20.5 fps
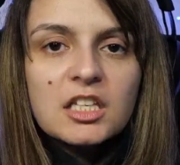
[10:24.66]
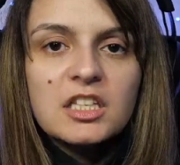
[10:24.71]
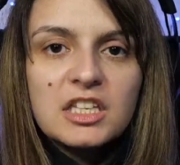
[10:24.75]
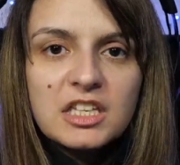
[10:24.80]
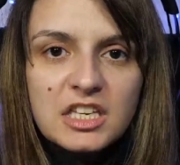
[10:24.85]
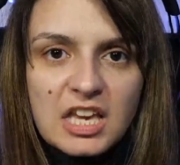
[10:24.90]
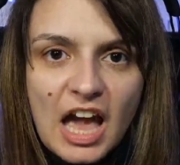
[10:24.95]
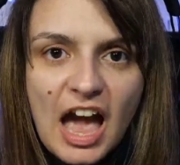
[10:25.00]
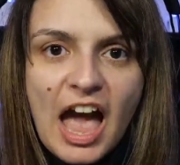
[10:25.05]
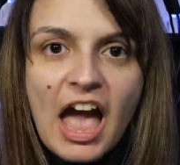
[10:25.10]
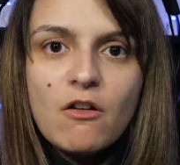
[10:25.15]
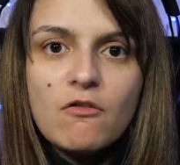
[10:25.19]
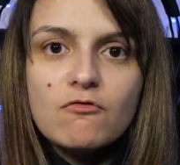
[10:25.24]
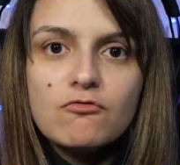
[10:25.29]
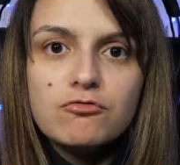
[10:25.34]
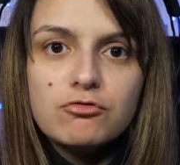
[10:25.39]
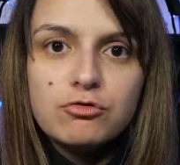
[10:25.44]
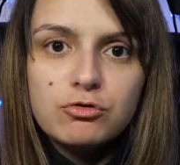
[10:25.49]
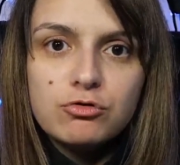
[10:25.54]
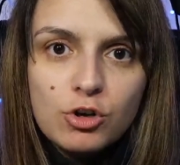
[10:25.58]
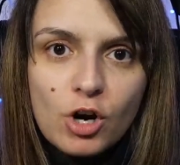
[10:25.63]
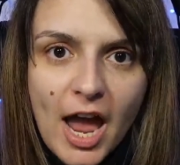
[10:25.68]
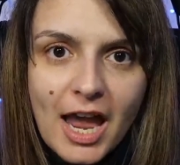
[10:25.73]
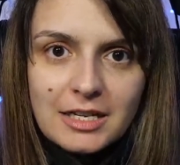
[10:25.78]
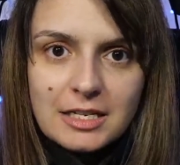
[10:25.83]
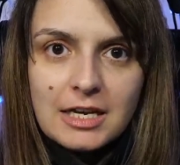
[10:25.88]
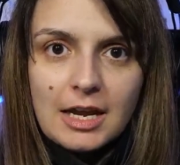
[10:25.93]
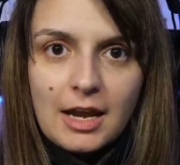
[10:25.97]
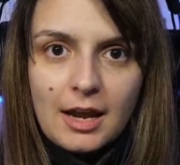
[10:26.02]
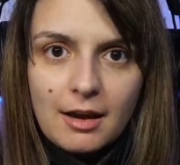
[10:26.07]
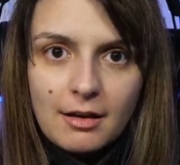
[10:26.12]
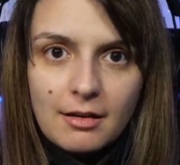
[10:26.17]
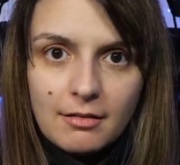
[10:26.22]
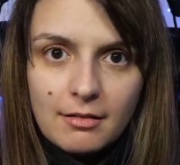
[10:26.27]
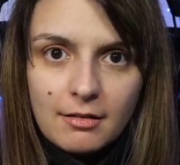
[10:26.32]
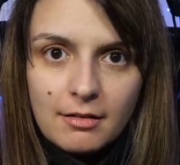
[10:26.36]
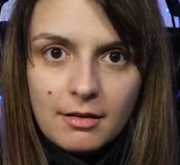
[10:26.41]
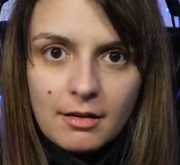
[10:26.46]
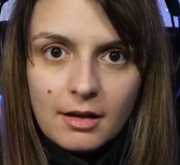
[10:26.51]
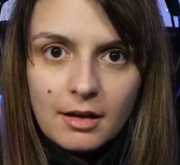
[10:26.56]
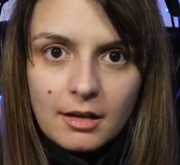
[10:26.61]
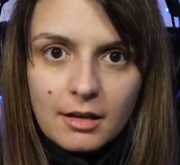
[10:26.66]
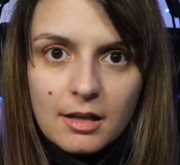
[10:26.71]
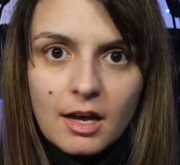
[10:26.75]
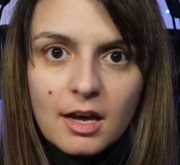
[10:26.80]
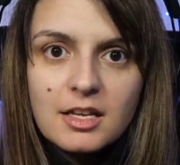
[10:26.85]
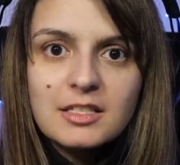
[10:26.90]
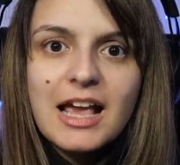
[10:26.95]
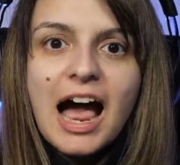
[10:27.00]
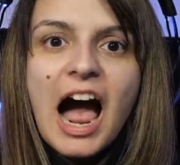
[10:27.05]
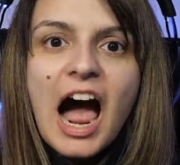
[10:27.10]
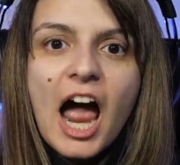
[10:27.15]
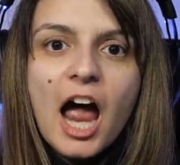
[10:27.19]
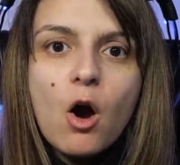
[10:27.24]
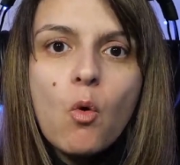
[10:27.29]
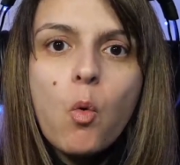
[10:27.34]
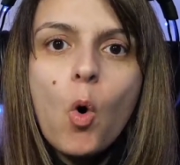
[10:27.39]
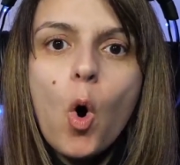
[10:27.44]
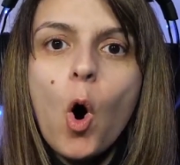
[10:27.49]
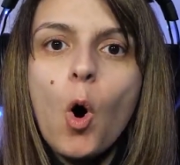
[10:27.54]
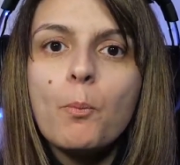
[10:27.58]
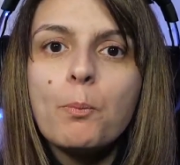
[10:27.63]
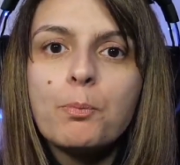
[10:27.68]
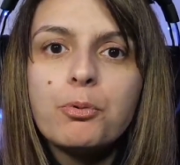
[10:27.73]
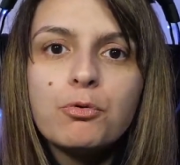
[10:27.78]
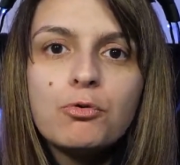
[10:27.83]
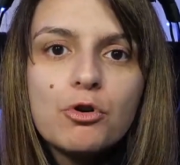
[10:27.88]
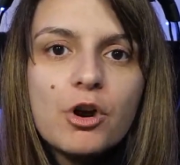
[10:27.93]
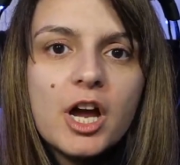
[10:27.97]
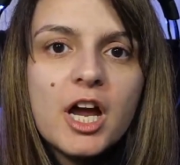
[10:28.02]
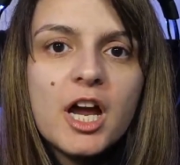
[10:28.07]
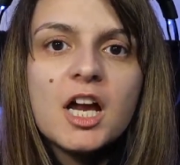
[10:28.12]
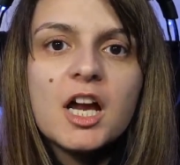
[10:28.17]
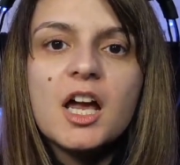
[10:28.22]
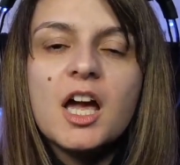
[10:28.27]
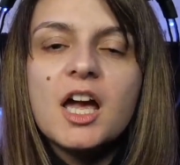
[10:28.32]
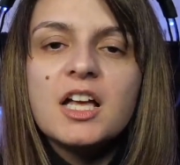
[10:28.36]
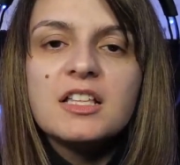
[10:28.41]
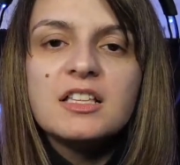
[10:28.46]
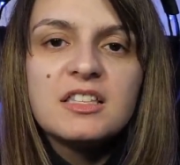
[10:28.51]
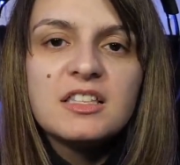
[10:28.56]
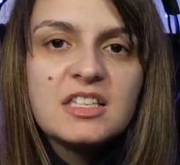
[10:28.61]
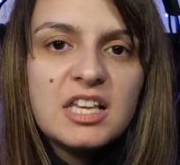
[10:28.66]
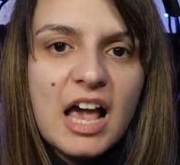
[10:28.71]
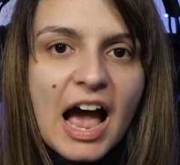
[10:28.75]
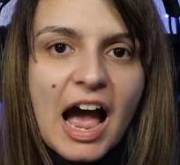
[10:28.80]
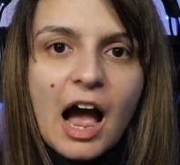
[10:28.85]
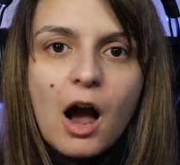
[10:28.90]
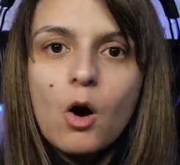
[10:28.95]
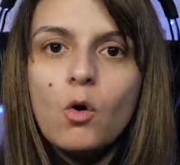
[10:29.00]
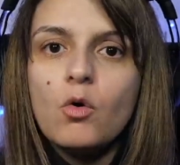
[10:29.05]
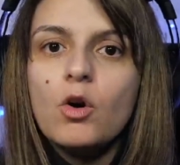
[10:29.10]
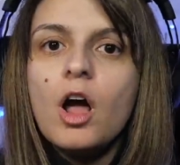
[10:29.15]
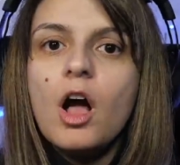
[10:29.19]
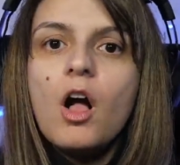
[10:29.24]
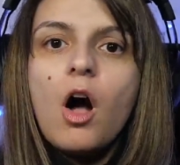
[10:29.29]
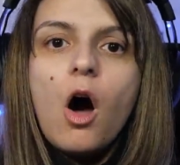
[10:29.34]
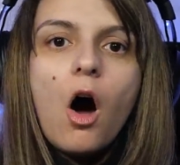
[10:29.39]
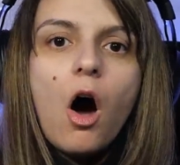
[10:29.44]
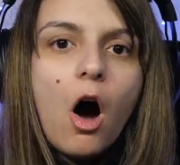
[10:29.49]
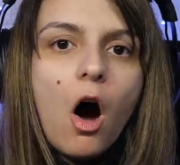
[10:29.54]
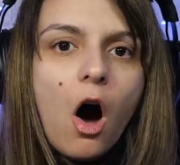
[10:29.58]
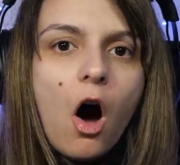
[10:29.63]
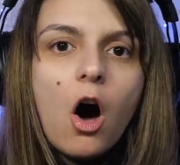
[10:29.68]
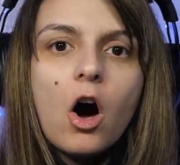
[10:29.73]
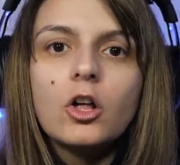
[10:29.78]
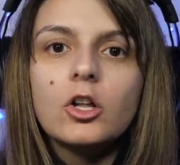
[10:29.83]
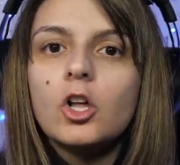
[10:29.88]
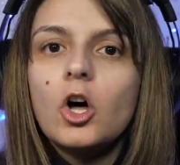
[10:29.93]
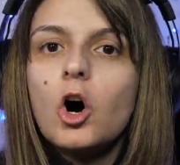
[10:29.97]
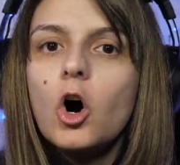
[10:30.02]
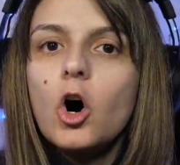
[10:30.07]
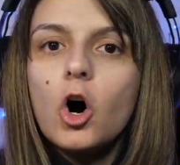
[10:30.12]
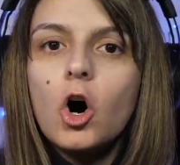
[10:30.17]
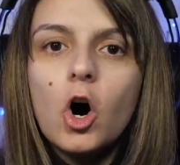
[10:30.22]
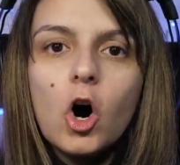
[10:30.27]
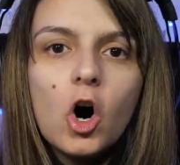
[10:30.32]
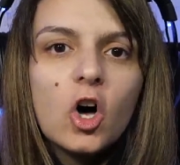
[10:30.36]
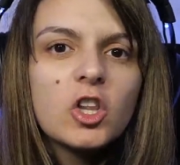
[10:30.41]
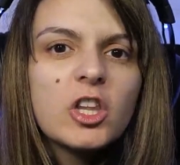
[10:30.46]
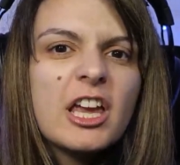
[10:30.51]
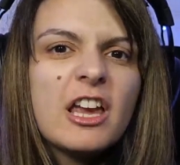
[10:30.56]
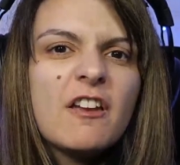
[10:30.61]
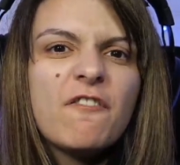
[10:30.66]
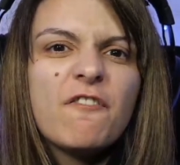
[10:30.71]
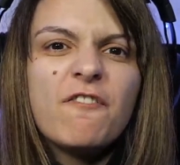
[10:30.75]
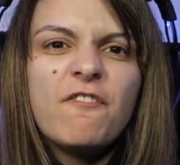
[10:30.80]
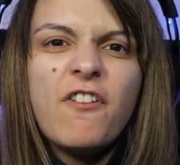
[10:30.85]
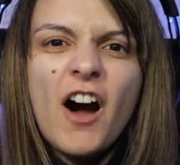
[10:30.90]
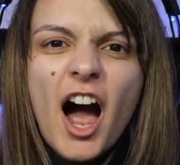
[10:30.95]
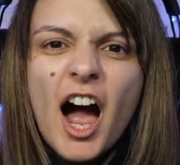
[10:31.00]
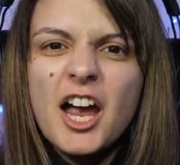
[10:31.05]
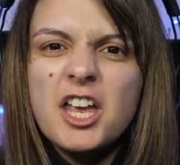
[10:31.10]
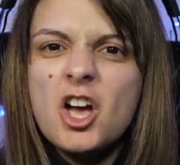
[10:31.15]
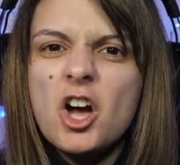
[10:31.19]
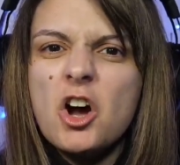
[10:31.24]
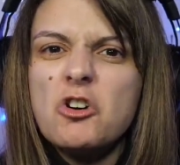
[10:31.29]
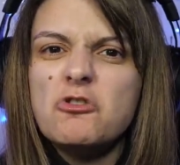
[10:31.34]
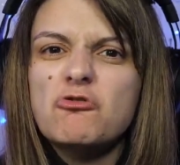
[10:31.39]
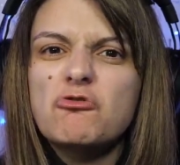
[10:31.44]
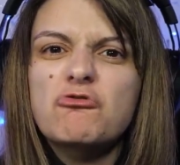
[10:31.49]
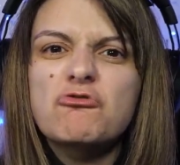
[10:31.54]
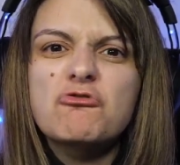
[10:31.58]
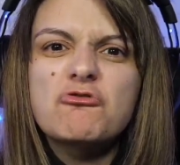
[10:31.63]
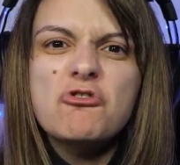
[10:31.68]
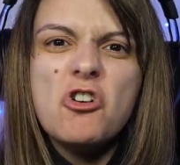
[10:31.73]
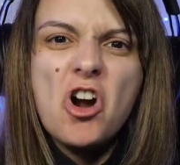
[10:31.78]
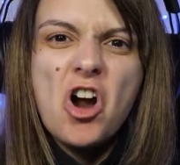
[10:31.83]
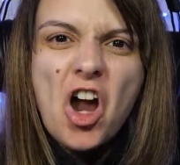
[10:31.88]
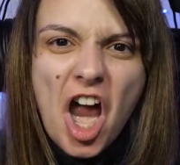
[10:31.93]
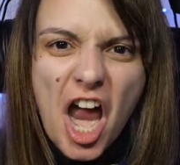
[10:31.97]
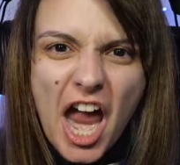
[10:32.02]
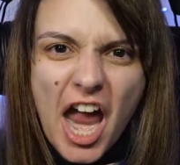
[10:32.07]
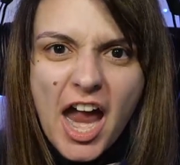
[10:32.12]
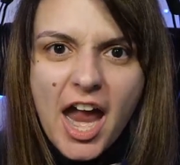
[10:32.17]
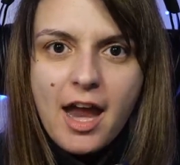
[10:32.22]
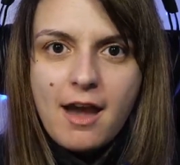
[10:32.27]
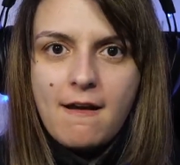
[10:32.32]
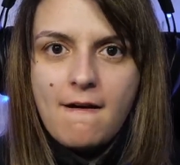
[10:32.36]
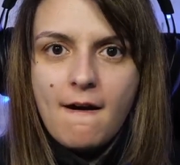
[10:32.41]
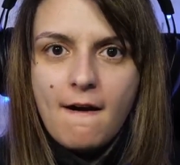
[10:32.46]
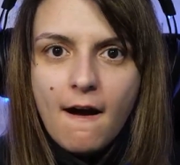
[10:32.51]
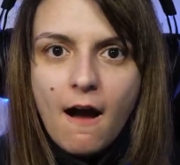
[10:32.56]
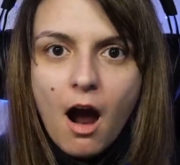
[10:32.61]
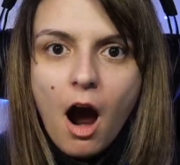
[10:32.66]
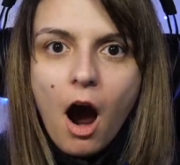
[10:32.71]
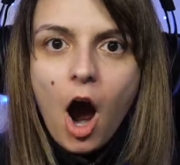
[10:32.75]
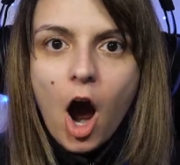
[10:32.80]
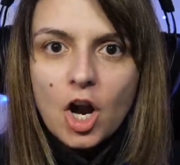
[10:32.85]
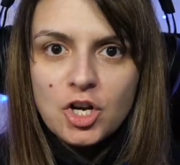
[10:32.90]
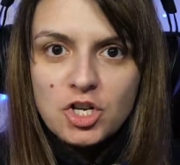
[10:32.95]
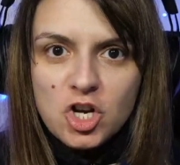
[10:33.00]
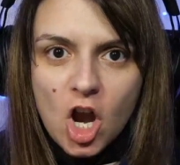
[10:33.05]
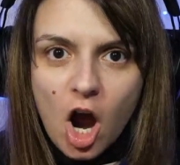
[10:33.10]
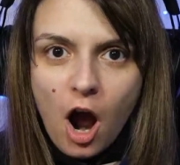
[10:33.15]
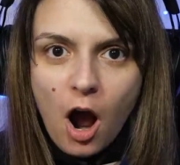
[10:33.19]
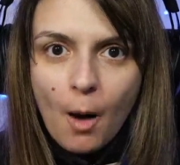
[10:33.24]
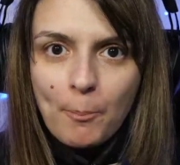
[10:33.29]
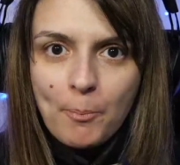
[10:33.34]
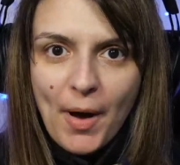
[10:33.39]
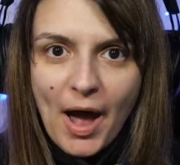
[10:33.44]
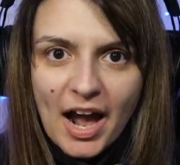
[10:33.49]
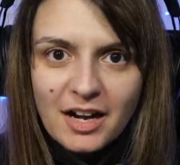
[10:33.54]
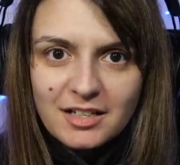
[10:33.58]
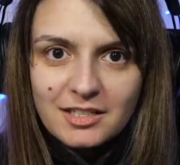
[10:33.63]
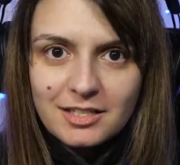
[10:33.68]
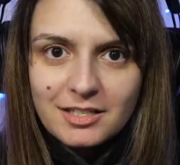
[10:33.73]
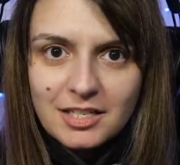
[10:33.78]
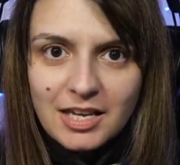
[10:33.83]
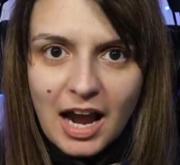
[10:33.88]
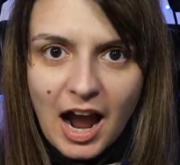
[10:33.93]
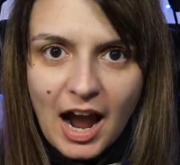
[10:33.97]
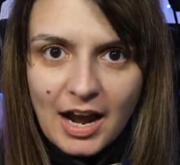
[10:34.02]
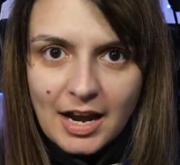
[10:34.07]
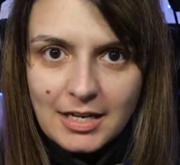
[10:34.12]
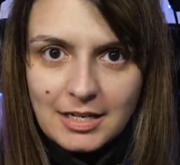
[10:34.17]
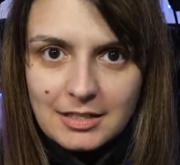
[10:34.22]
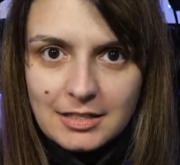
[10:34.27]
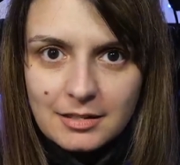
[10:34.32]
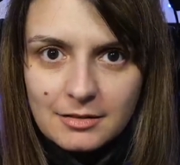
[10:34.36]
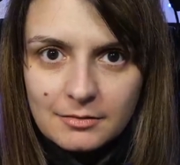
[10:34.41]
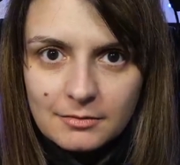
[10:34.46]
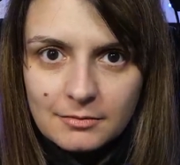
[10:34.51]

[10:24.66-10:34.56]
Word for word: Get ready, because I will bring down all holy fire rain on your backside.